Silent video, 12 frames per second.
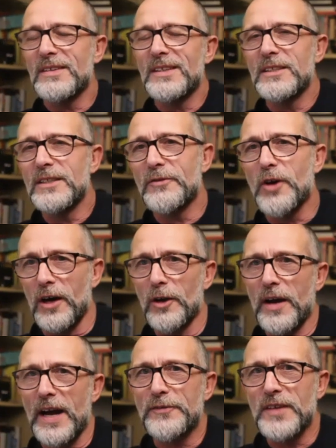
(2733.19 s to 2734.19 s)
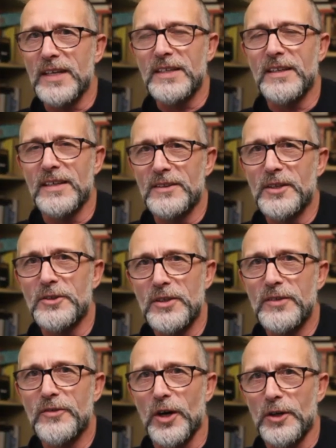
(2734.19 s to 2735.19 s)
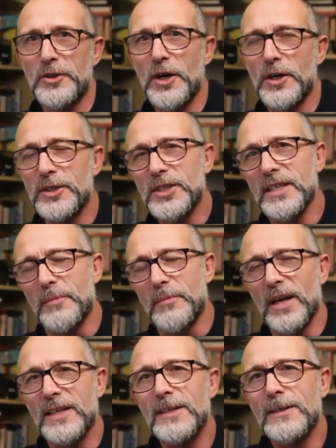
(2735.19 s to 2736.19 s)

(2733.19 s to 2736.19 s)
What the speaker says: you've got to look after, and then you've got to nurture them, like.